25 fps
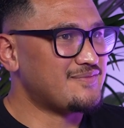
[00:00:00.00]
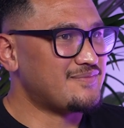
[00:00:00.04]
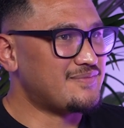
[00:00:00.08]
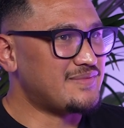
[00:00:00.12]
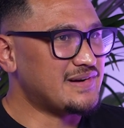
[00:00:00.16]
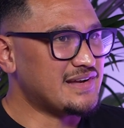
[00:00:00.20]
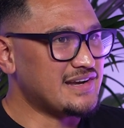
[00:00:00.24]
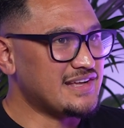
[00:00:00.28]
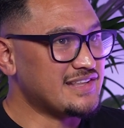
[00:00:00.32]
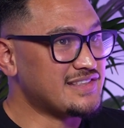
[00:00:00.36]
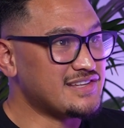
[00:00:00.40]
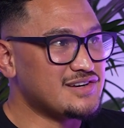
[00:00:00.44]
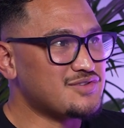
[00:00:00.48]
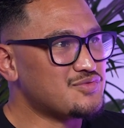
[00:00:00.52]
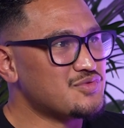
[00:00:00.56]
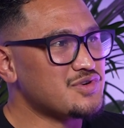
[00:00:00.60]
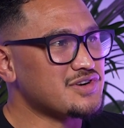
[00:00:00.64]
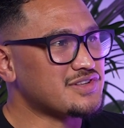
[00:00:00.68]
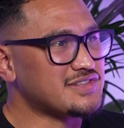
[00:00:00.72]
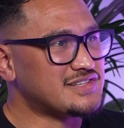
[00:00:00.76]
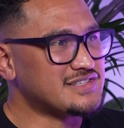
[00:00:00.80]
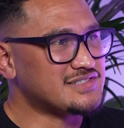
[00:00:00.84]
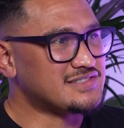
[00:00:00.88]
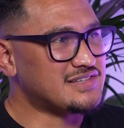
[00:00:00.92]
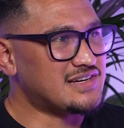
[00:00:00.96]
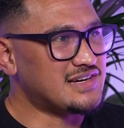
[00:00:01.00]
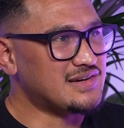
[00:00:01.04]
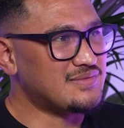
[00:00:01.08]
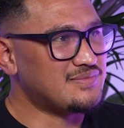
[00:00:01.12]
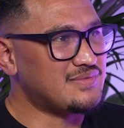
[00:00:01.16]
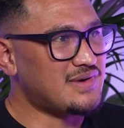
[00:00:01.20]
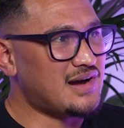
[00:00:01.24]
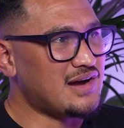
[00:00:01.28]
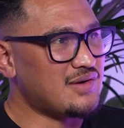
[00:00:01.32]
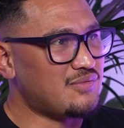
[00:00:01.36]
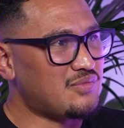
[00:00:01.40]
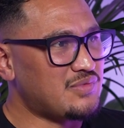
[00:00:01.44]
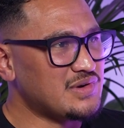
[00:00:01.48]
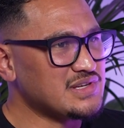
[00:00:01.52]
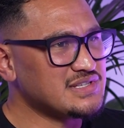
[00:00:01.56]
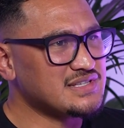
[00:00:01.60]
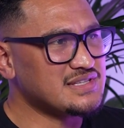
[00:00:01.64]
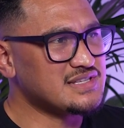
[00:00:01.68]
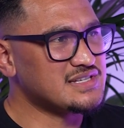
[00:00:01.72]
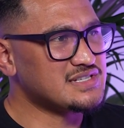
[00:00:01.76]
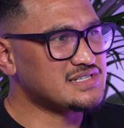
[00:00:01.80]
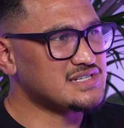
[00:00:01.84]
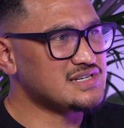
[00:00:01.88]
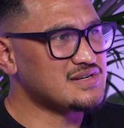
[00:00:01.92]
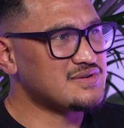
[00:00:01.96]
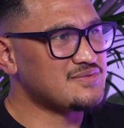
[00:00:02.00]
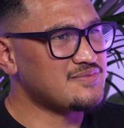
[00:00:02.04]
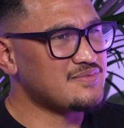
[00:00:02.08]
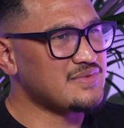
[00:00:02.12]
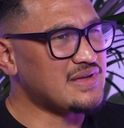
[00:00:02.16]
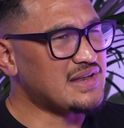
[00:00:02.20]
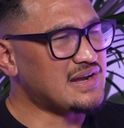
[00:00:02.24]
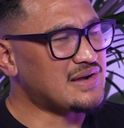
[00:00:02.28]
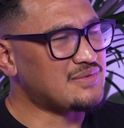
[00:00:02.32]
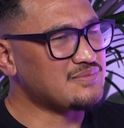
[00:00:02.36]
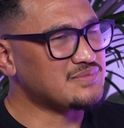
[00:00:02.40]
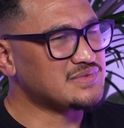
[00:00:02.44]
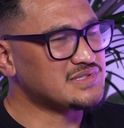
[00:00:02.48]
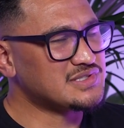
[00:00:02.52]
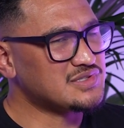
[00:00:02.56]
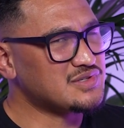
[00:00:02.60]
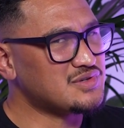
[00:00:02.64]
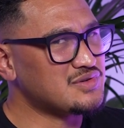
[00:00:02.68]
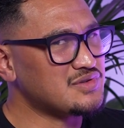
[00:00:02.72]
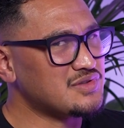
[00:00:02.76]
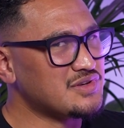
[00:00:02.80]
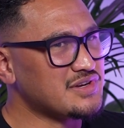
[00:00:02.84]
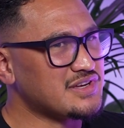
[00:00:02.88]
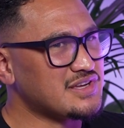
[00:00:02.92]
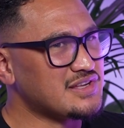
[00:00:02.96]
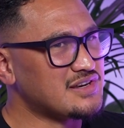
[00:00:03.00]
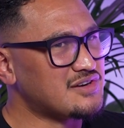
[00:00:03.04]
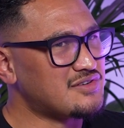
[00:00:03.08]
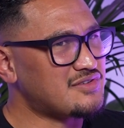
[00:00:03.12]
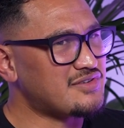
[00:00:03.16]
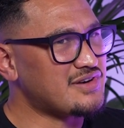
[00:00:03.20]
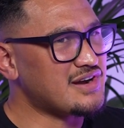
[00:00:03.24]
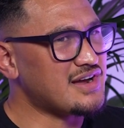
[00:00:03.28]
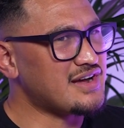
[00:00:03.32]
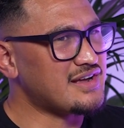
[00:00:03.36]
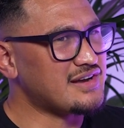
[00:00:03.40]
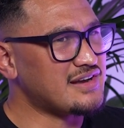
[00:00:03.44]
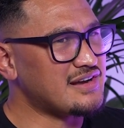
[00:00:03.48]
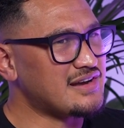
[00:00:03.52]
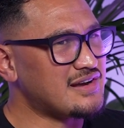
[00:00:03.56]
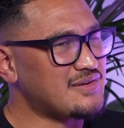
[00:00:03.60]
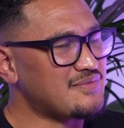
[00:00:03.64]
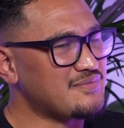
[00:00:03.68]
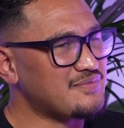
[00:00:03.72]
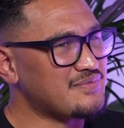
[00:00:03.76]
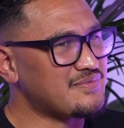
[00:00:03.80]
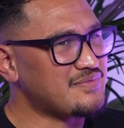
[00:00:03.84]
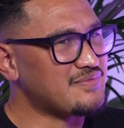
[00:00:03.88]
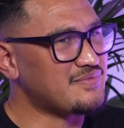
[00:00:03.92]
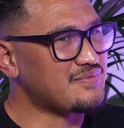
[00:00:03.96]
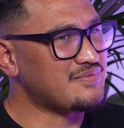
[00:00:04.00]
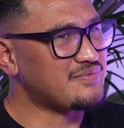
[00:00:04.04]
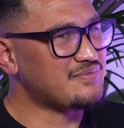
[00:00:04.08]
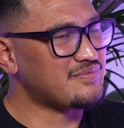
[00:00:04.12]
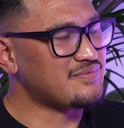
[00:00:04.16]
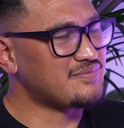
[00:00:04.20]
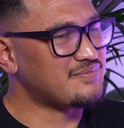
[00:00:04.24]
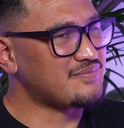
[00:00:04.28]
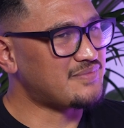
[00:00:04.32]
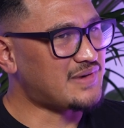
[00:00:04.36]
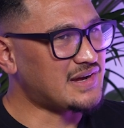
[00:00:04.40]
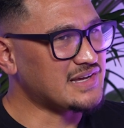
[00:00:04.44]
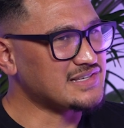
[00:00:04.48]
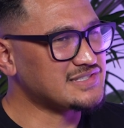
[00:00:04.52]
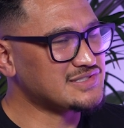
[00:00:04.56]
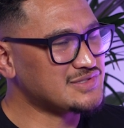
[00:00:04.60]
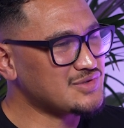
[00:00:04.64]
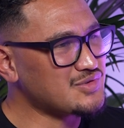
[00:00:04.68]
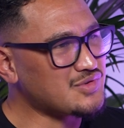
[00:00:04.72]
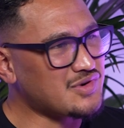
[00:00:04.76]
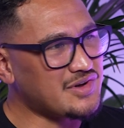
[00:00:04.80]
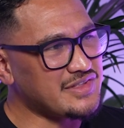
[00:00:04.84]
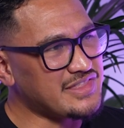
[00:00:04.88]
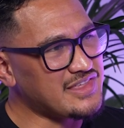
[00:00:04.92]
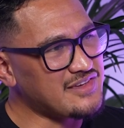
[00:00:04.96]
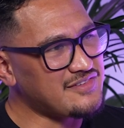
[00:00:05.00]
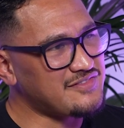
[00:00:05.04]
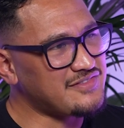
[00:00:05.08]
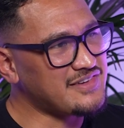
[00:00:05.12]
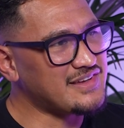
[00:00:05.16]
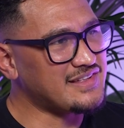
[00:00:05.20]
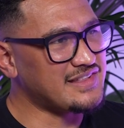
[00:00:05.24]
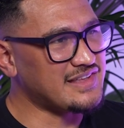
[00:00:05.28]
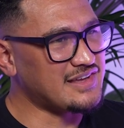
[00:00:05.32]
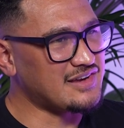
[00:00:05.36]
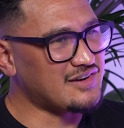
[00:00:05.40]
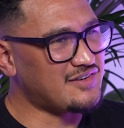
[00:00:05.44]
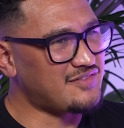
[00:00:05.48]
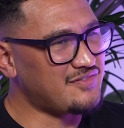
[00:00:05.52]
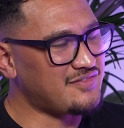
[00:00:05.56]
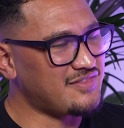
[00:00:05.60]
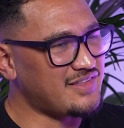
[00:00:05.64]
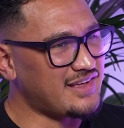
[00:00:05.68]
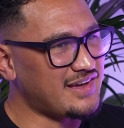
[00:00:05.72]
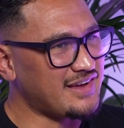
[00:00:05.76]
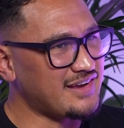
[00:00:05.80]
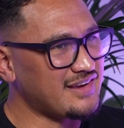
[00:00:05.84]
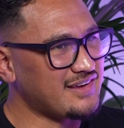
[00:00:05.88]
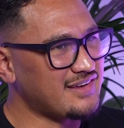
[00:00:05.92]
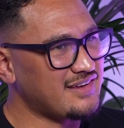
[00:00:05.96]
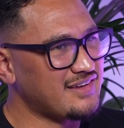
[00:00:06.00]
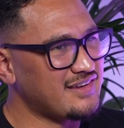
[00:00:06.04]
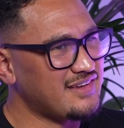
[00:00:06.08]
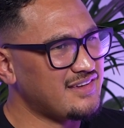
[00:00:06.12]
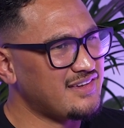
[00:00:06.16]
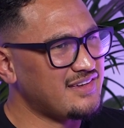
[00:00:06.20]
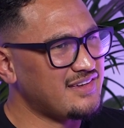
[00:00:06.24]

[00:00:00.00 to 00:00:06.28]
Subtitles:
But it didn't work this time. I went to the gym and I'm still looking around and I still got that feeling of like,